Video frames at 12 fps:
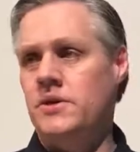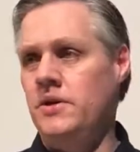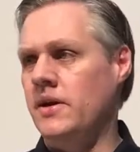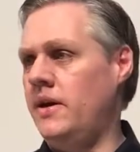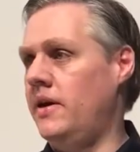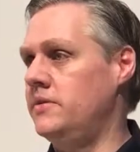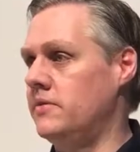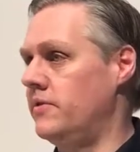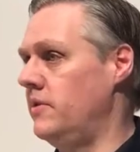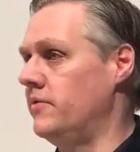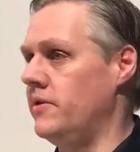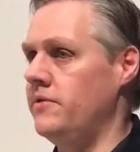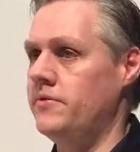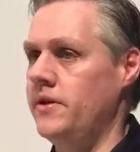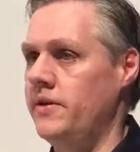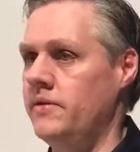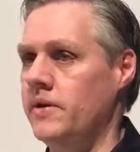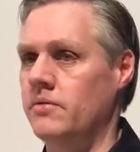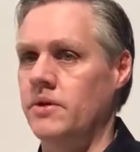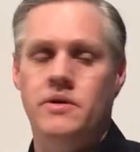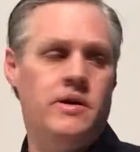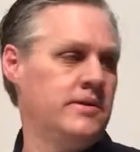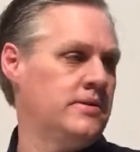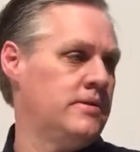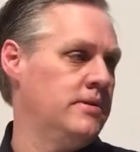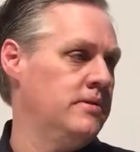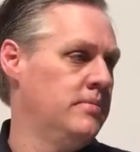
SD cards are very, very thin. They're really nice